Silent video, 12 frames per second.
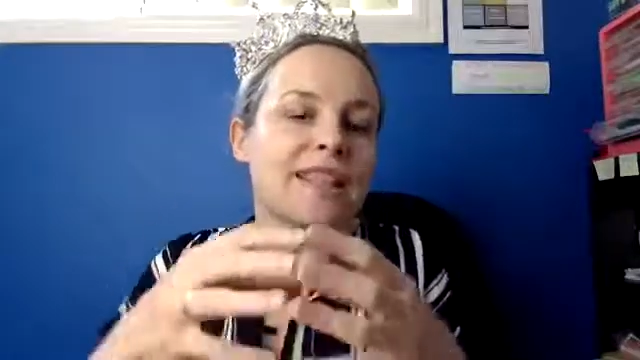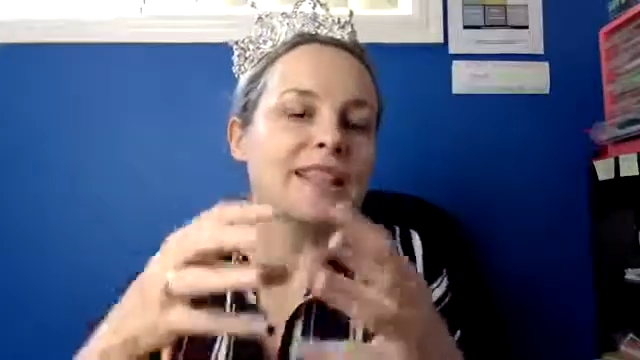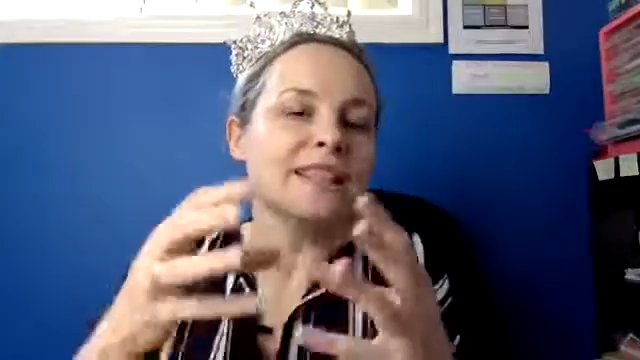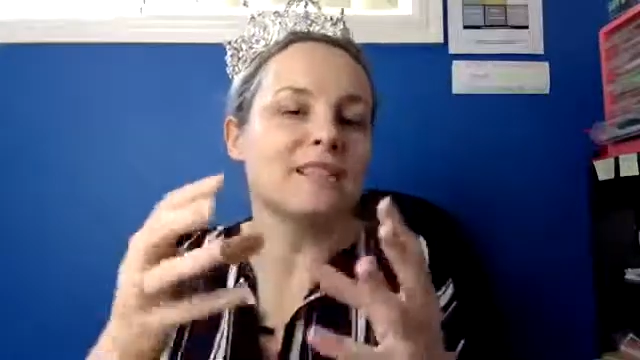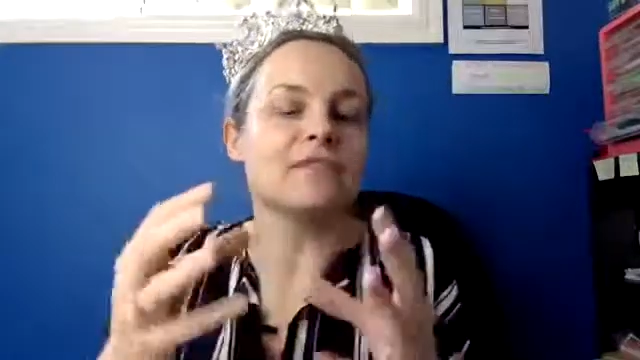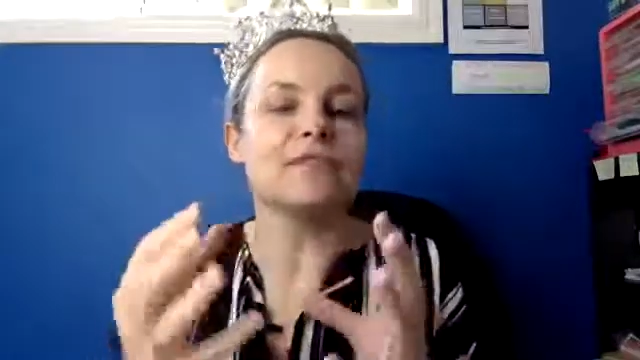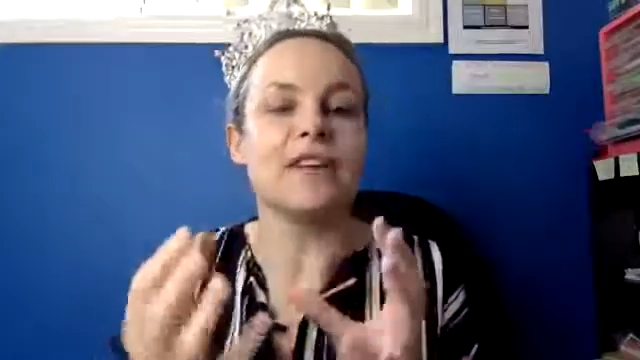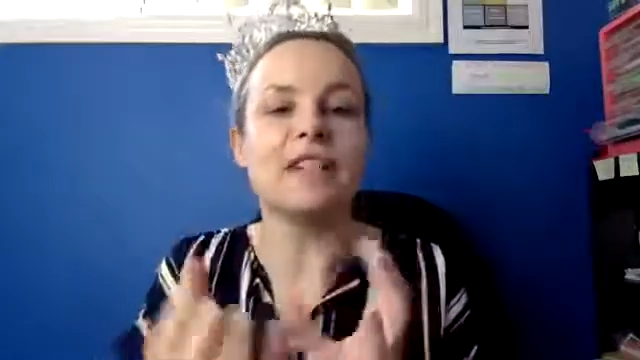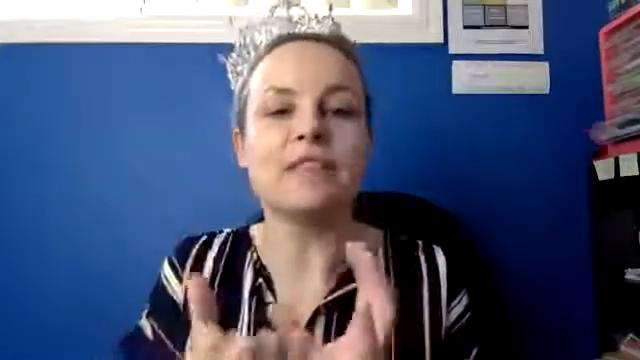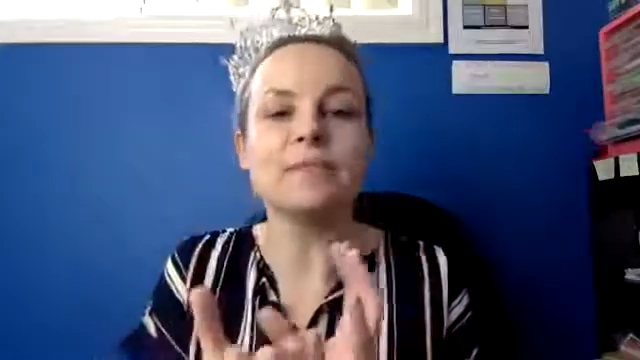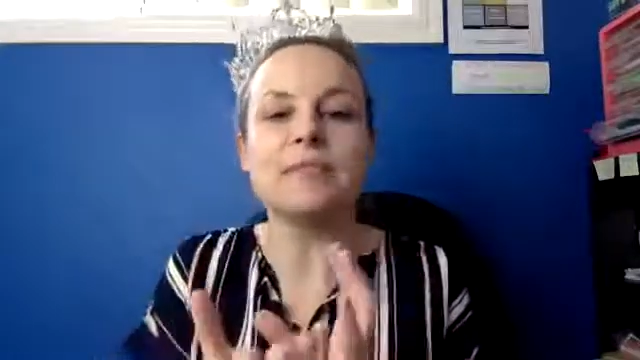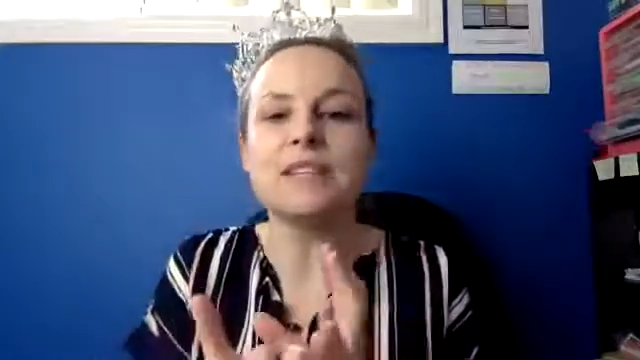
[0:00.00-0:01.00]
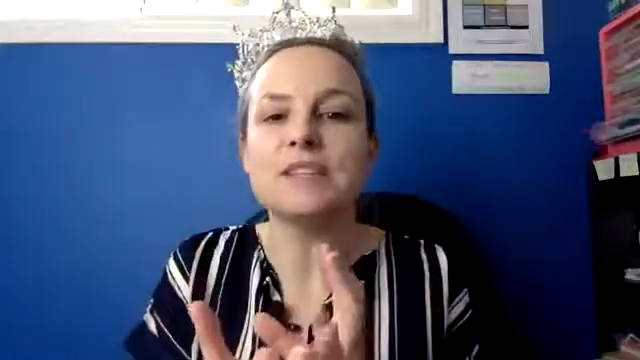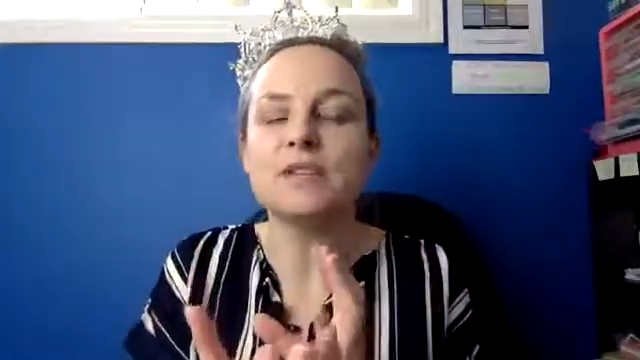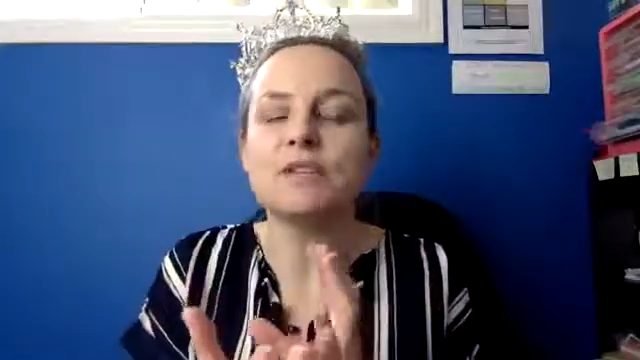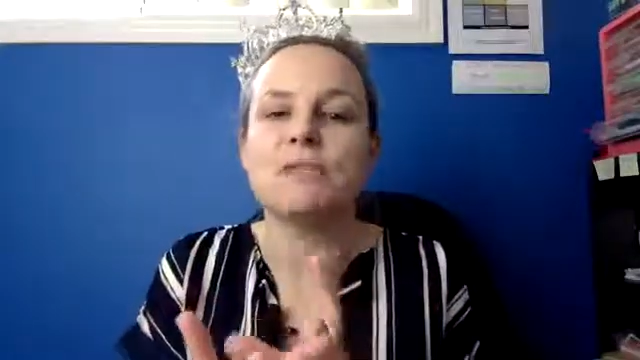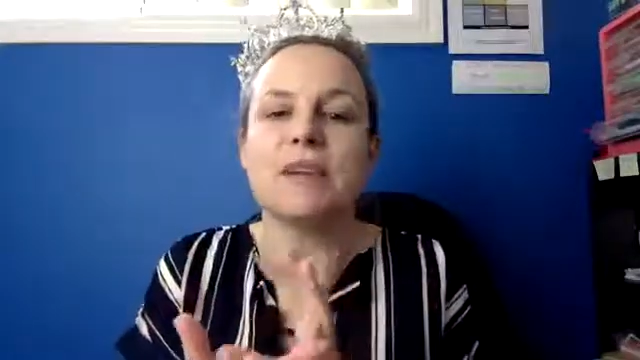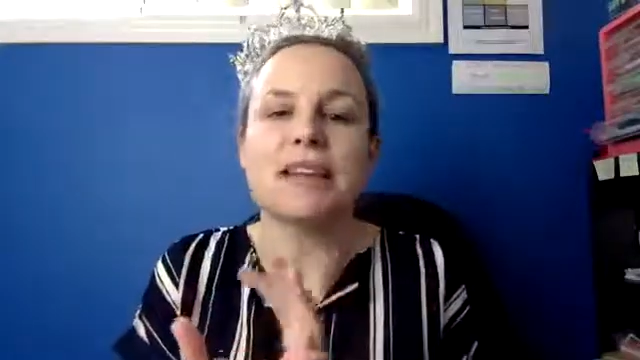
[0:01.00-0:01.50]
that developed in
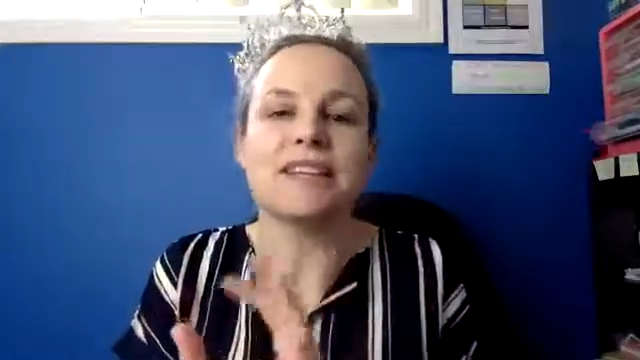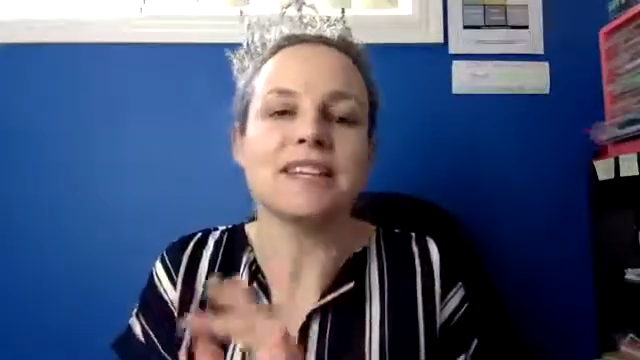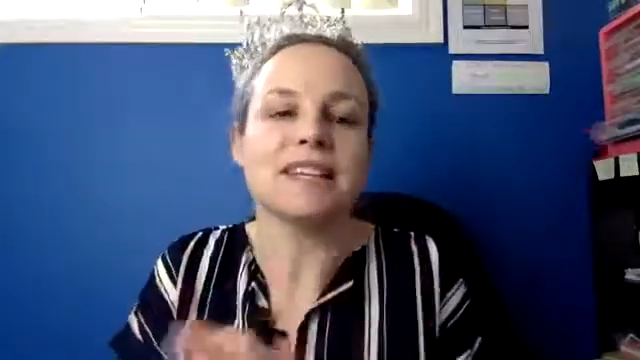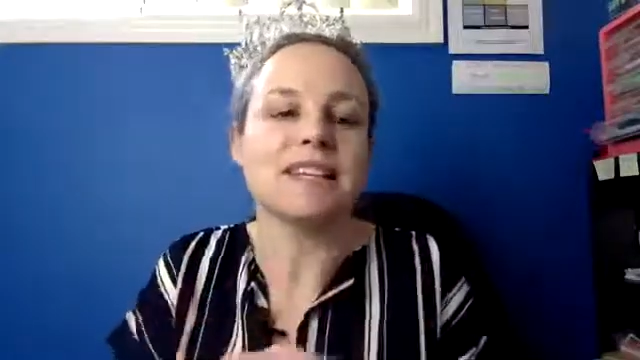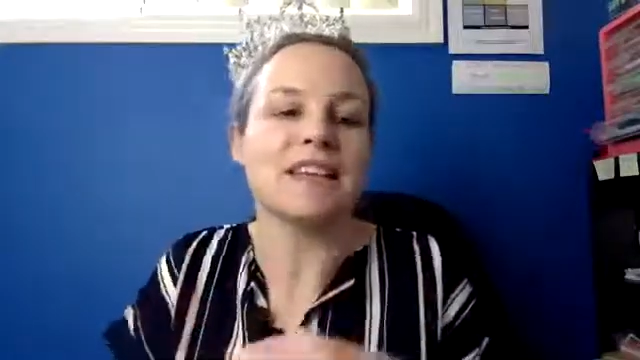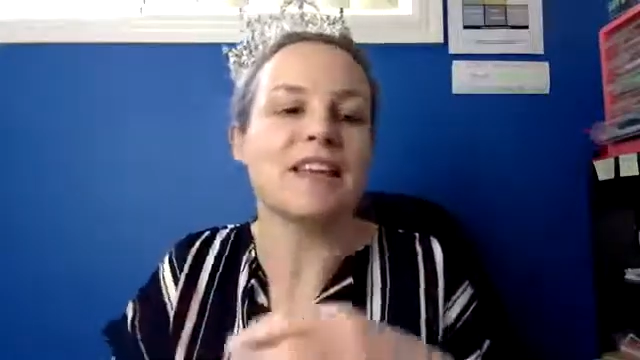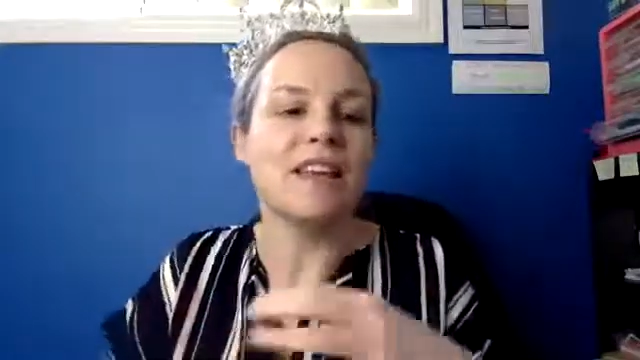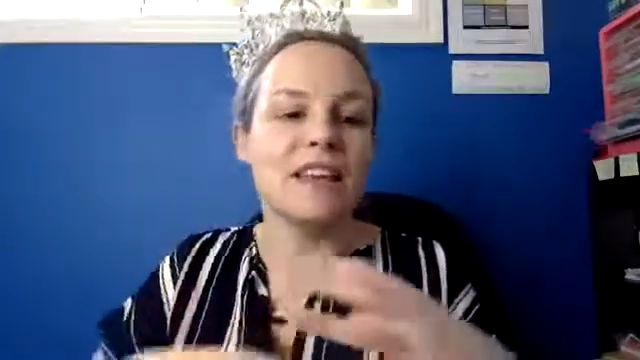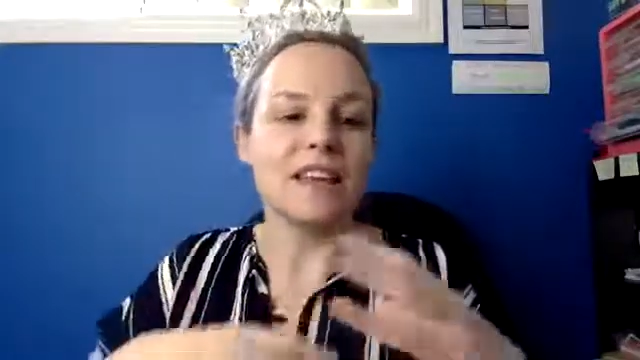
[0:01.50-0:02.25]
humanity